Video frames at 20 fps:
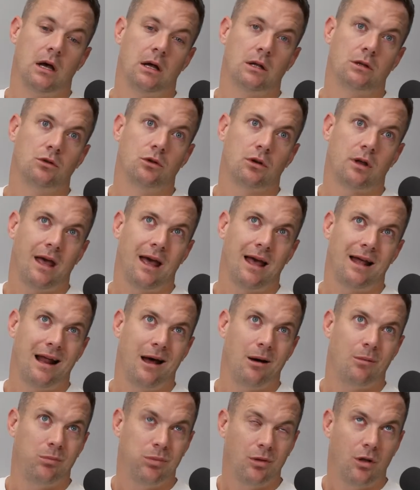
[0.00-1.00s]
look at
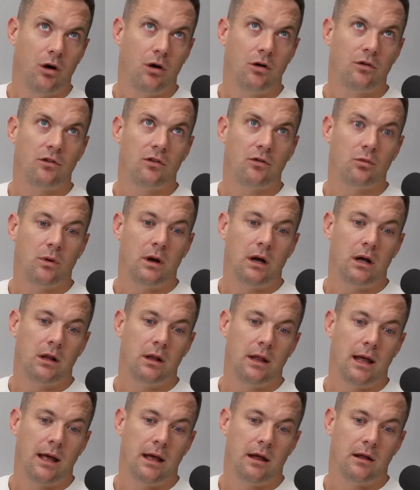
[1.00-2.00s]
our blogs as
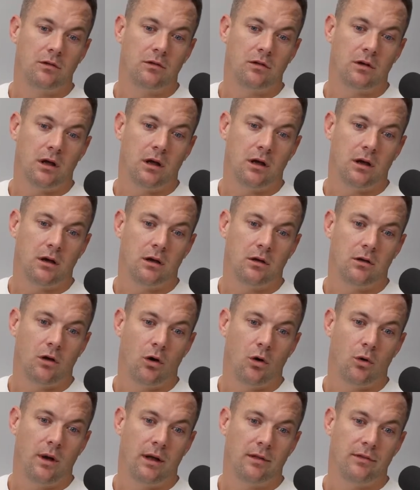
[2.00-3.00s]
well, and
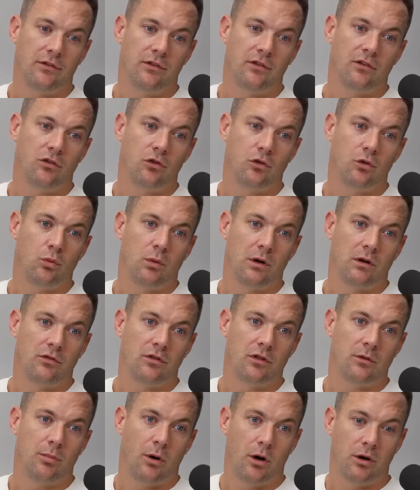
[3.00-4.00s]
go and listen to one of
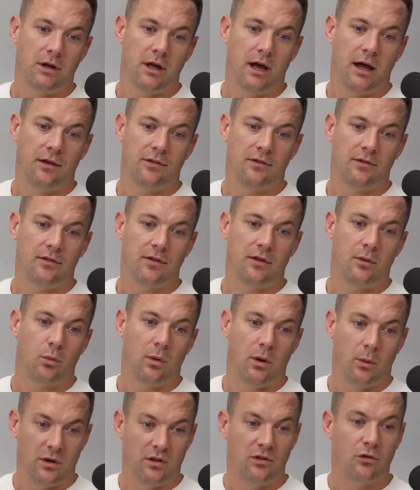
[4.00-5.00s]
the podcasts
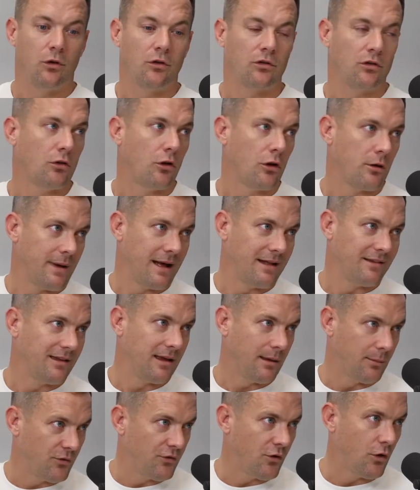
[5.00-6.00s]
where we talked a lot about
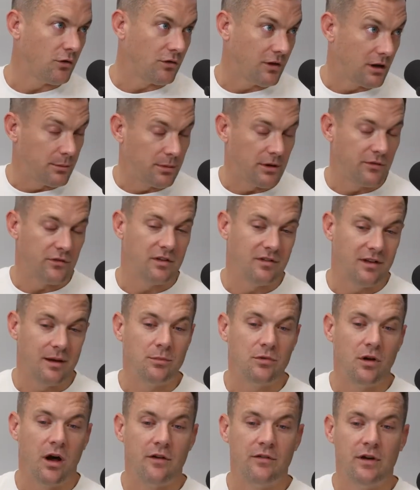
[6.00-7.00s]
Team's phone, done a bit of a deep
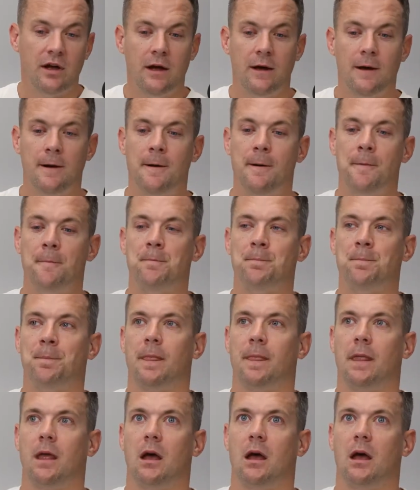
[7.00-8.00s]
dive.
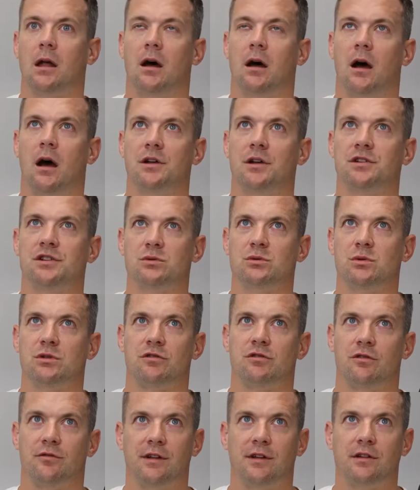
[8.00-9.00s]
And I just wanted
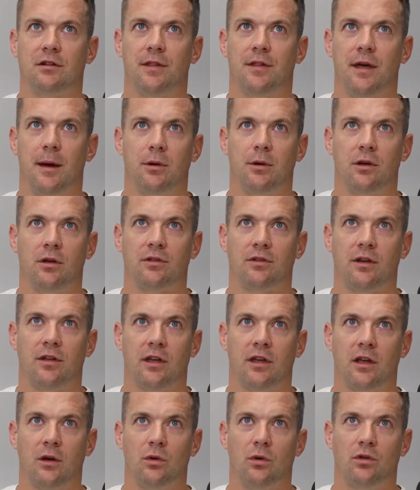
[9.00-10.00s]
to reflect on that, because I
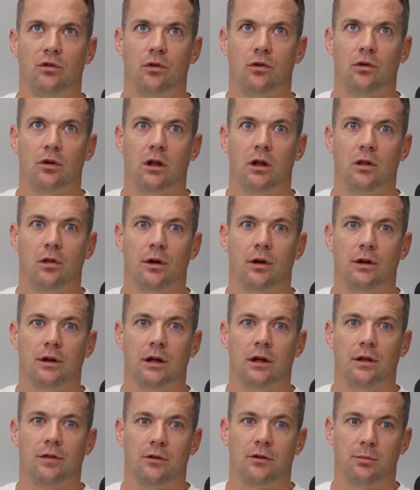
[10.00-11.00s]
think we talk a lot
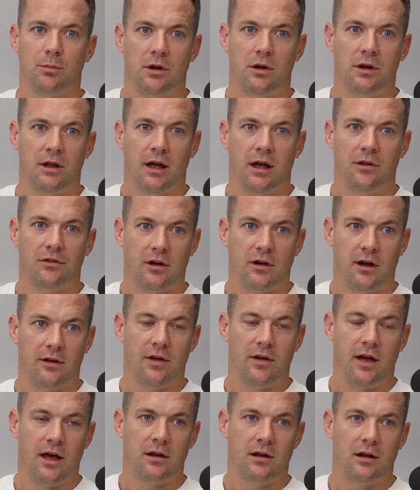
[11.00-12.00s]
in this podcast, and I've
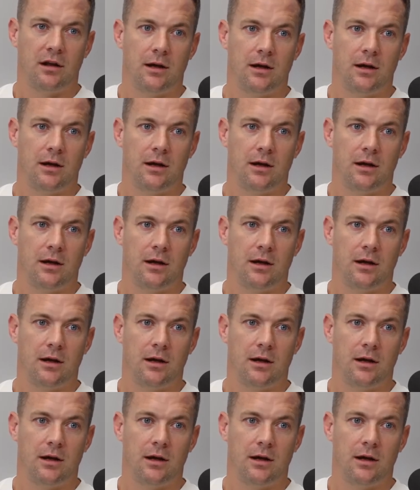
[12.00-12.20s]
had